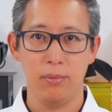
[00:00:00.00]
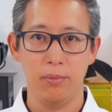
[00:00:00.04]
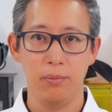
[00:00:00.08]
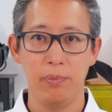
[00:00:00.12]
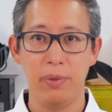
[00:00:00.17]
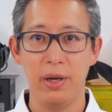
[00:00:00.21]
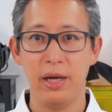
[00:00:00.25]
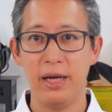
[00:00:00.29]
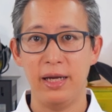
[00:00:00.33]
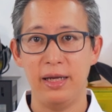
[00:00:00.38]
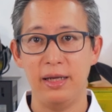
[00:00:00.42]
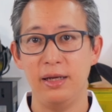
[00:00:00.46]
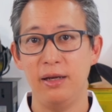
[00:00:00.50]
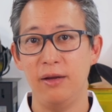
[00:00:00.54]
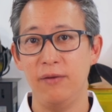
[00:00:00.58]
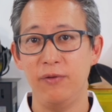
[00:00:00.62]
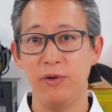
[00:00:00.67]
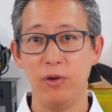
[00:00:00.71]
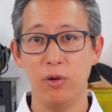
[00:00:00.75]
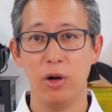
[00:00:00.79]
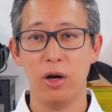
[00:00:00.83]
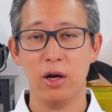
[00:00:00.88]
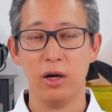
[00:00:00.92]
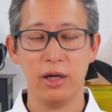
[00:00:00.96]
But if
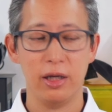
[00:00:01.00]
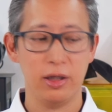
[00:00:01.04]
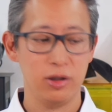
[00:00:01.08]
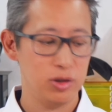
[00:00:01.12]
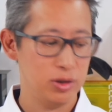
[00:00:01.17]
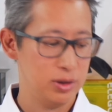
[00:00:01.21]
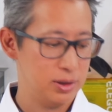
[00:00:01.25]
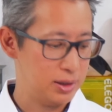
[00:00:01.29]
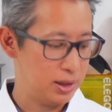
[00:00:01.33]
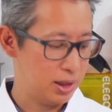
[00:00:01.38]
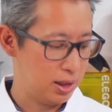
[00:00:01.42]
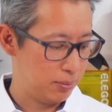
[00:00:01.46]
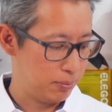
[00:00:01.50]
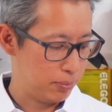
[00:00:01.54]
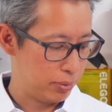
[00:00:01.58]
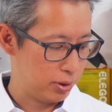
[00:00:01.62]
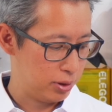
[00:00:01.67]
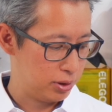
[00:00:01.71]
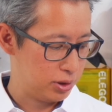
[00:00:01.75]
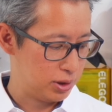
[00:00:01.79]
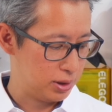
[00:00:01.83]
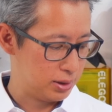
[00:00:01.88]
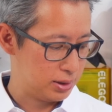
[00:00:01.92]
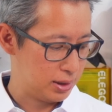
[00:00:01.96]
you are interested in
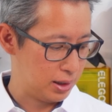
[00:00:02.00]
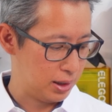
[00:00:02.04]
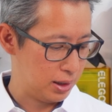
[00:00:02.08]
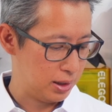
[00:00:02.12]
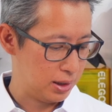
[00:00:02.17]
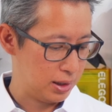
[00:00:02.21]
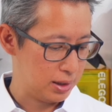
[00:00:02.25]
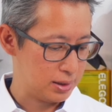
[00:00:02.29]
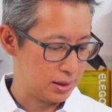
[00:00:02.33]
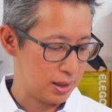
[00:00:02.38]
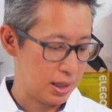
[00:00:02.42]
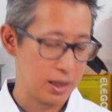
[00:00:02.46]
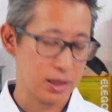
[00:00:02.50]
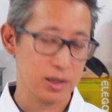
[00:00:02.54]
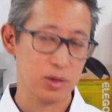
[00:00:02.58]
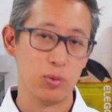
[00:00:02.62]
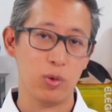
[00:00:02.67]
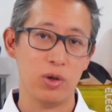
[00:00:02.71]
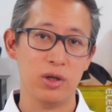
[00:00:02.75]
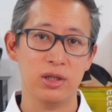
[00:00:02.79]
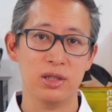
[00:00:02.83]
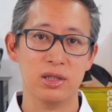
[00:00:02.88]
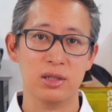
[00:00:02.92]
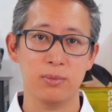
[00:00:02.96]
purchasing this
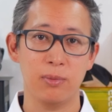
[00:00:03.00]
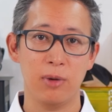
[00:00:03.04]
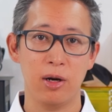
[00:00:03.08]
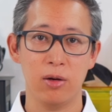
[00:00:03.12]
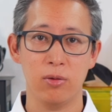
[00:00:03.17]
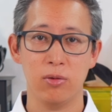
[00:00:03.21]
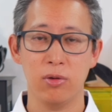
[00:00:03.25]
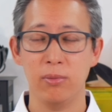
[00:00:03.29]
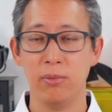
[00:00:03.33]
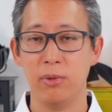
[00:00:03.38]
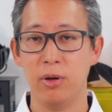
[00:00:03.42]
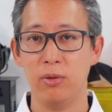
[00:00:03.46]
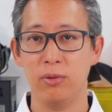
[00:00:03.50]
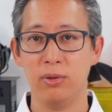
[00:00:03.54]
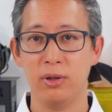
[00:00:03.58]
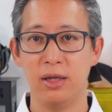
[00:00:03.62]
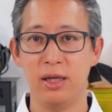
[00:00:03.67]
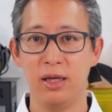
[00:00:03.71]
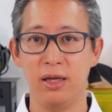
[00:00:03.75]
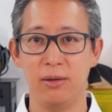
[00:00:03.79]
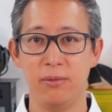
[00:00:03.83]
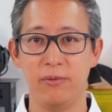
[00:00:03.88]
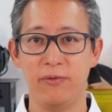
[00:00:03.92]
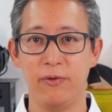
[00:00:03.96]
X1 Smart Remote
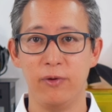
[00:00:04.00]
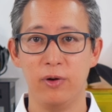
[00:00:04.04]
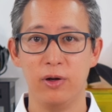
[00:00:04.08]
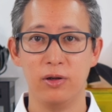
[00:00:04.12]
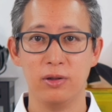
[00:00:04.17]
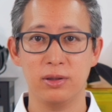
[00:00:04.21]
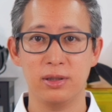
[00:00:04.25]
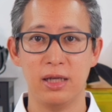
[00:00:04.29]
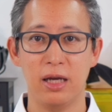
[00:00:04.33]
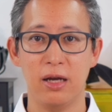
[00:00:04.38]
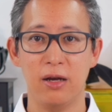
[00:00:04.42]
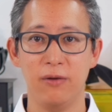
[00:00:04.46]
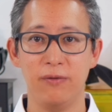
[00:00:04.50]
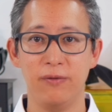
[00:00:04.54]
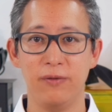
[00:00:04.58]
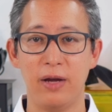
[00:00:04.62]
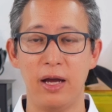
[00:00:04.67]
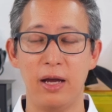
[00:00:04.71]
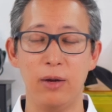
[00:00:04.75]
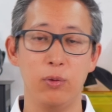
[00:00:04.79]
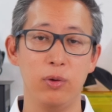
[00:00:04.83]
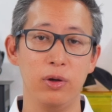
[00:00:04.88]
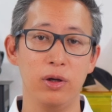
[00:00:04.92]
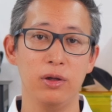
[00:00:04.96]
kit for yourself,
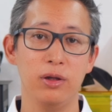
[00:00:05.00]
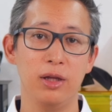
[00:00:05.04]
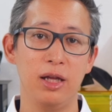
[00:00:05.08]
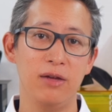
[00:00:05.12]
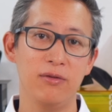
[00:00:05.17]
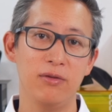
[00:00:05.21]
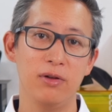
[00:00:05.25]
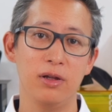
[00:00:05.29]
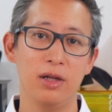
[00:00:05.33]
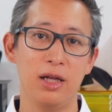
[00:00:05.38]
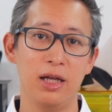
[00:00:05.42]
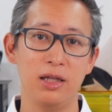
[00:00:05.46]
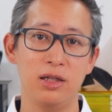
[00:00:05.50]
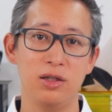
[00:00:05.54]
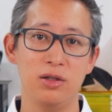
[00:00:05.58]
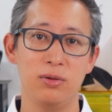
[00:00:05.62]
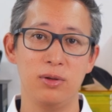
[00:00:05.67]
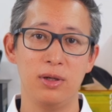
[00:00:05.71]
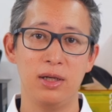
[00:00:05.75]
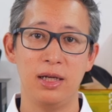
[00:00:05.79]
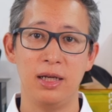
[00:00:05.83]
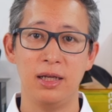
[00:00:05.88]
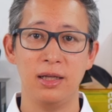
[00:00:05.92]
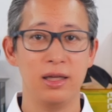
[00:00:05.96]
I will leave a link to
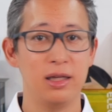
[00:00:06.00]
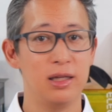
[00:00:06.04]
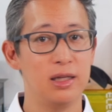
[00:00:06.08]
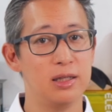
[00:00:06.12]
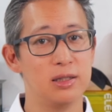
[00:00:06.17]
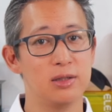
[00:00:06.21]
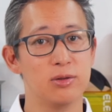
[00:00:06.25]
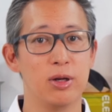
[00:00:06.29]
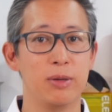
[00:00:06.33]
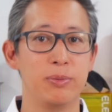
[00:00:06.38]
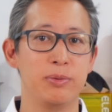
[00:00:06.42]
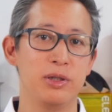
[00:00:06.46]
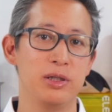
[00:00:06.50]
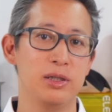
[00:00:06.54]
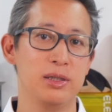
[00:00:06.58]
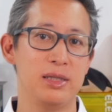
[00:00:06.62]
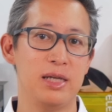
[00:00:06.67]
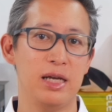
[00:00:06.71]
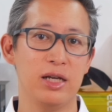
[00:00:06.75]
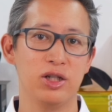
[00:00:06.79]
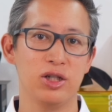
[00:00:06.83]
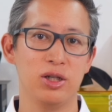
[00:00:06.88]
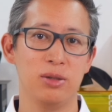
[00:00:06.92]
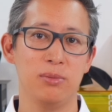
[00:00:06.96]
it in the description
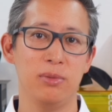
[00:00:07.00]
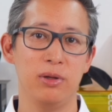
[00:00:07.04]
section